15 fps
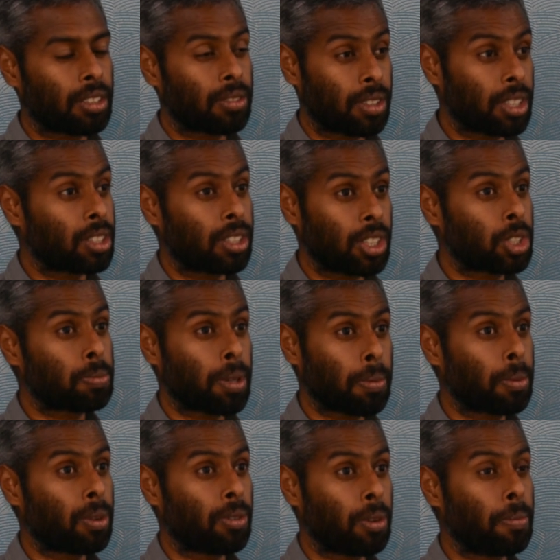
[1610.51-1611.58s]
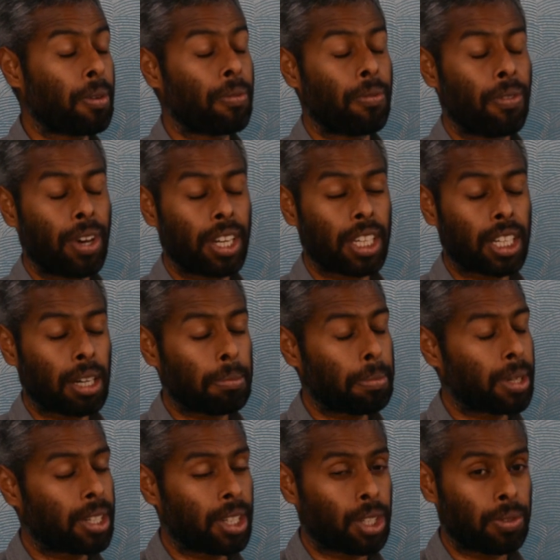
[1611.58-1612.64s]
th these people will be very
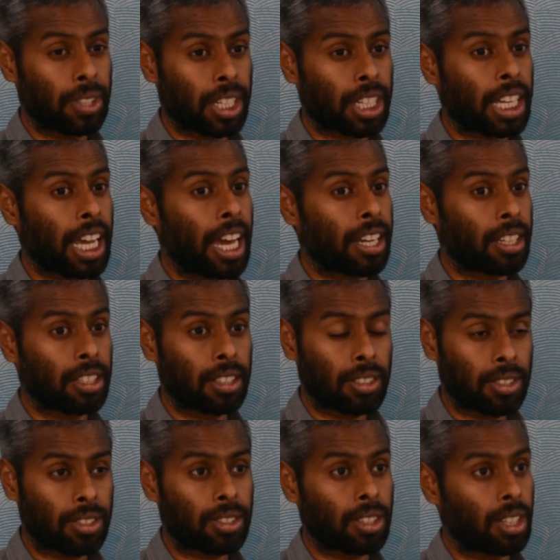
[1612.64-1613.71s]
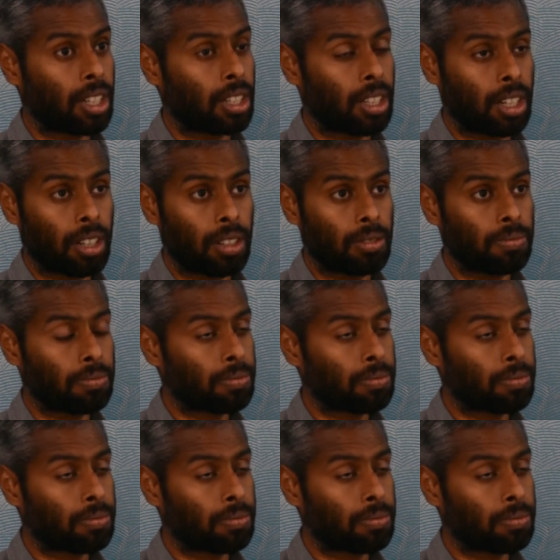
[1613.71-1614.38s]
competitive. Their careers, uh, uh,